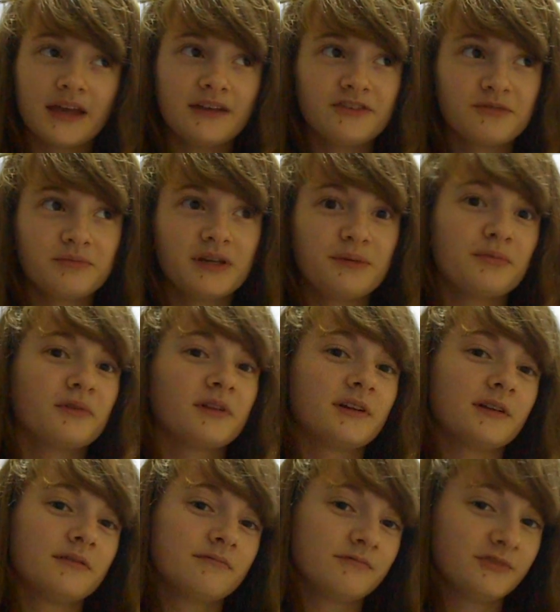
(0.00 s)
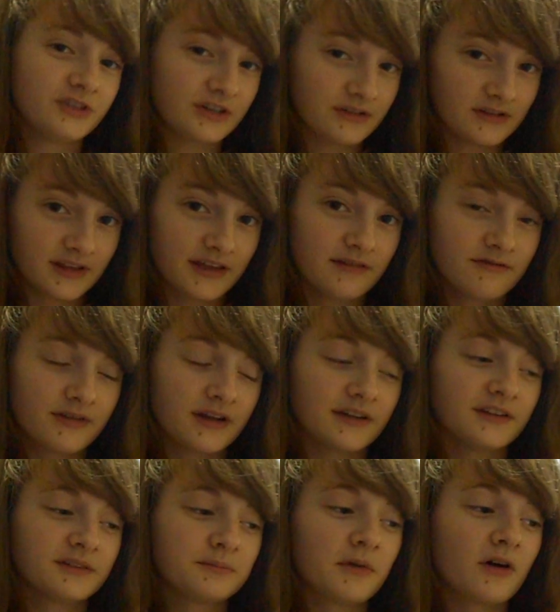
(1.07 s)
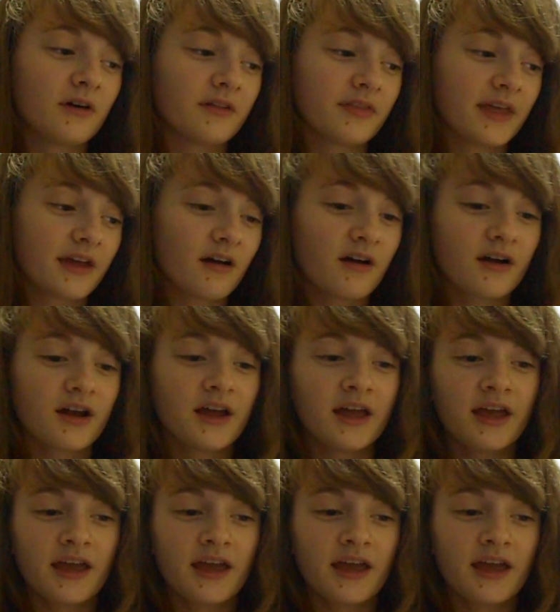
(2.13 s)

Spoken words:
Asian people are generally very small, and they are.